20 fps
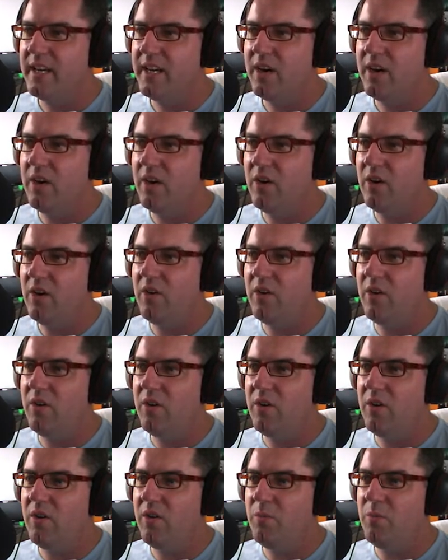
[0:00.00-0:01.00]

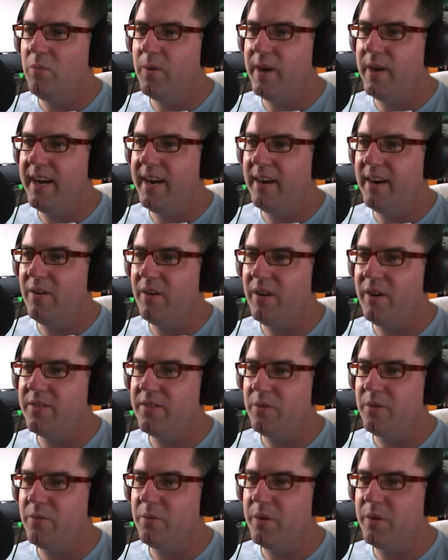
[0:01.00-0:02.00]
Oh, wow, I
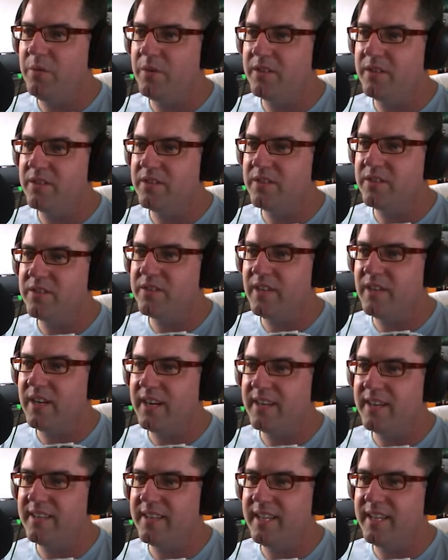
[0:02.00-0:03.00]
thought we were
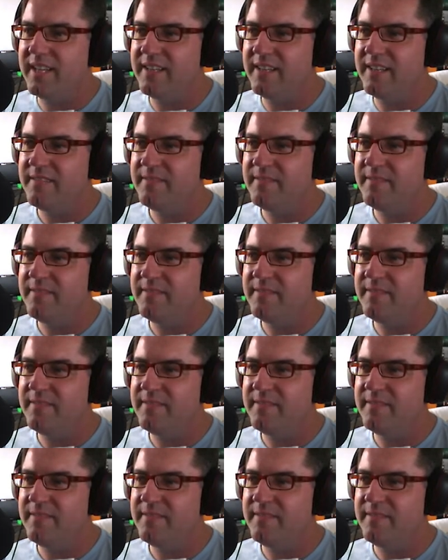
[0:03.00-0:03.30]
stuck then.